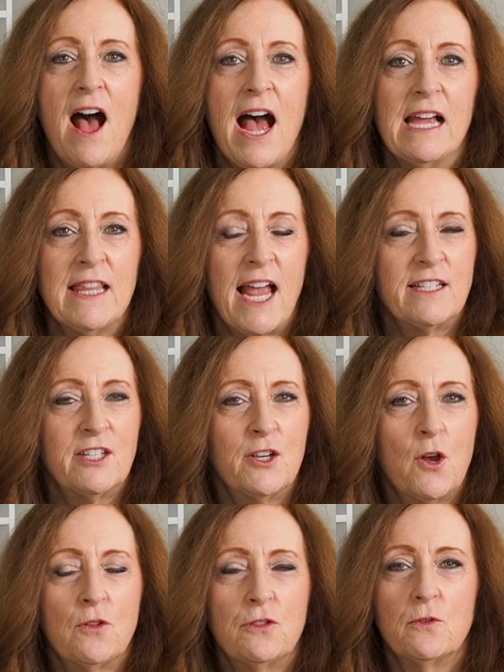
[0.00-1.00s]
I like to
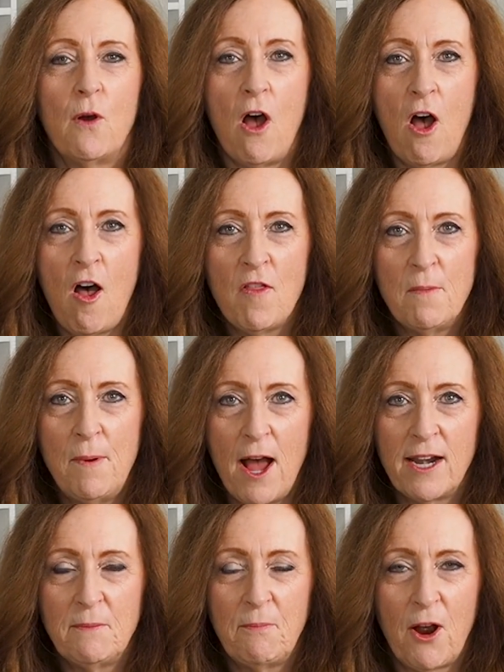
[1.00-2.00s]
go through all the
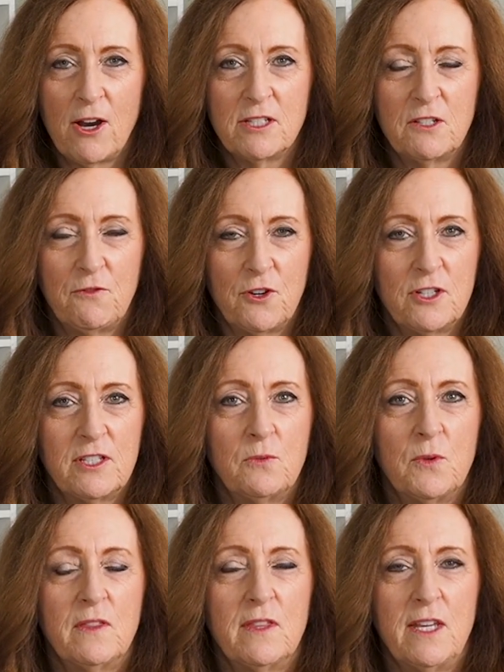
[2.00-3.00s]
body parts first
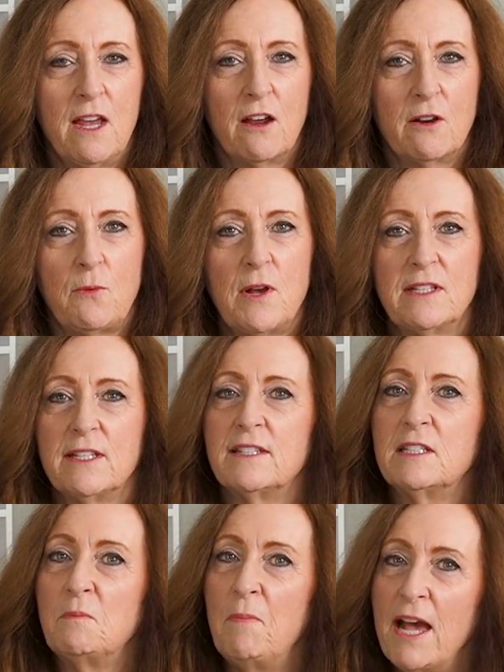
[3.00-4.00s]
with the younger ones,
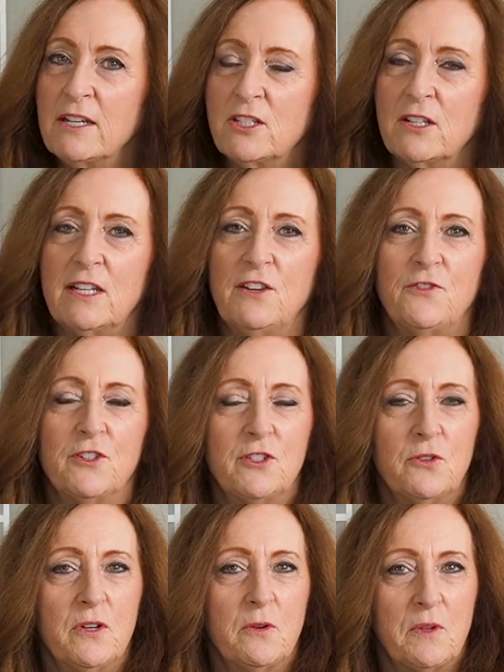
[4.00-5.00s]
especially if you're
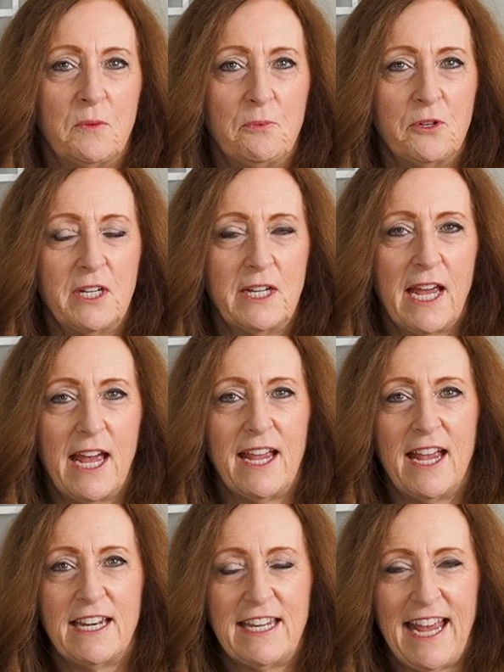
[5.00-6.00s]
doing it with
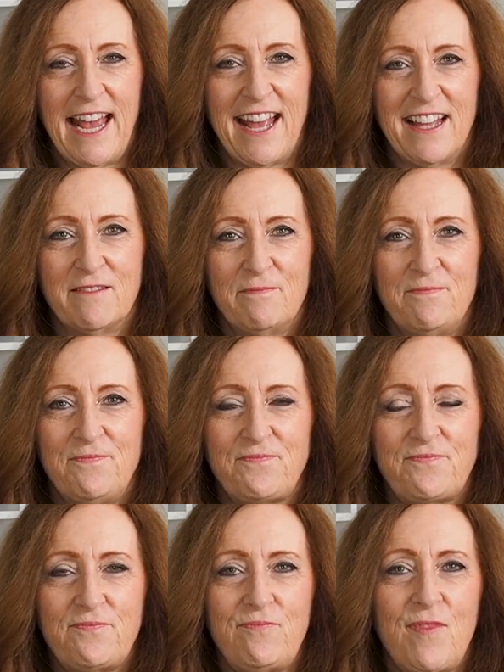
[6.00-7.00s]
pre-K and K.
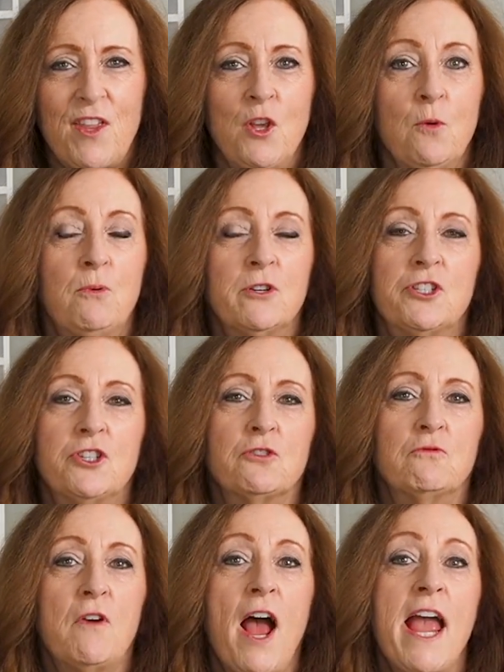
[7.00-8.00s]
You put
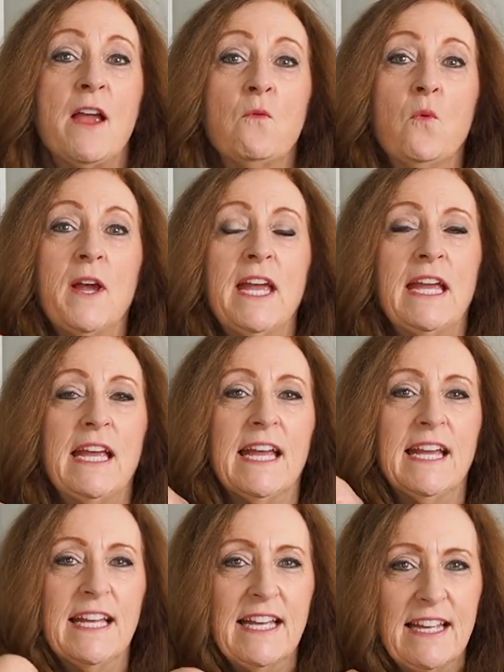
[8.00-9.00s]
your right wing
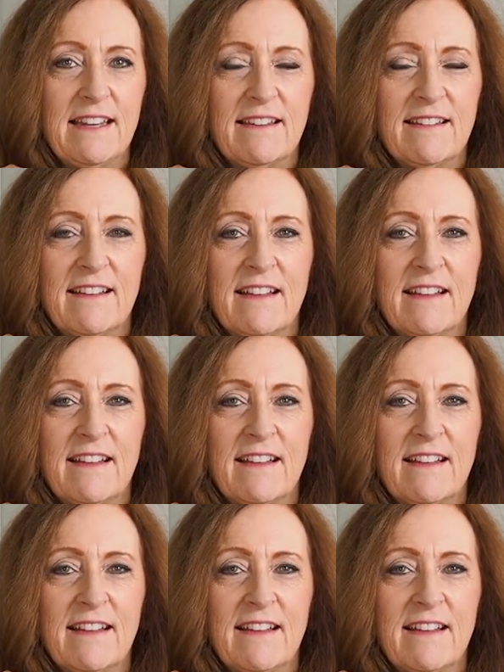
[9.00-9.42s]
in,